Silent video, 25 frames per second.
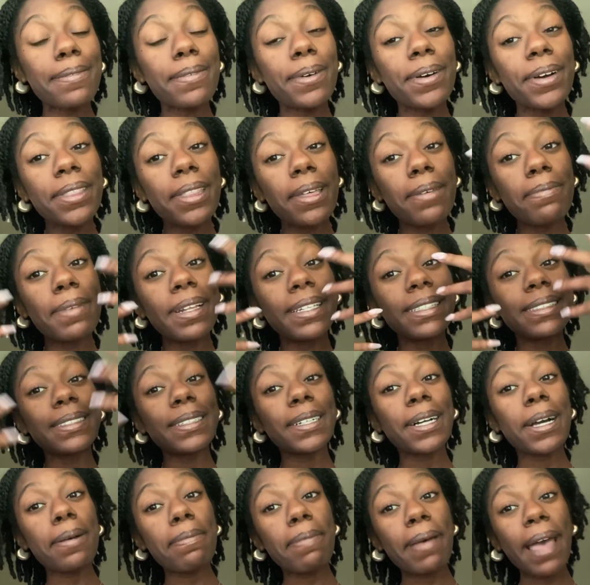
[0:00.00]
or the mental
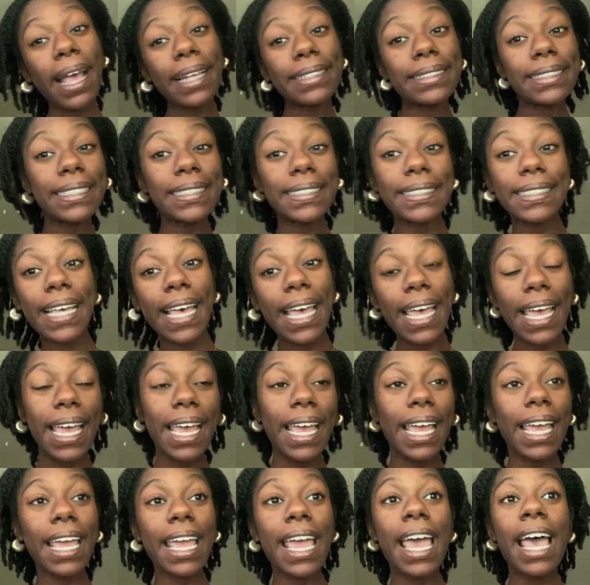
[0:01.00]

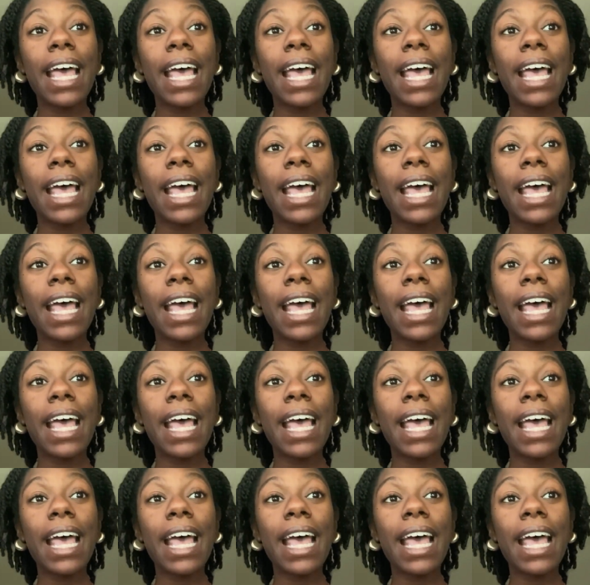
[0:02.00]
capacity.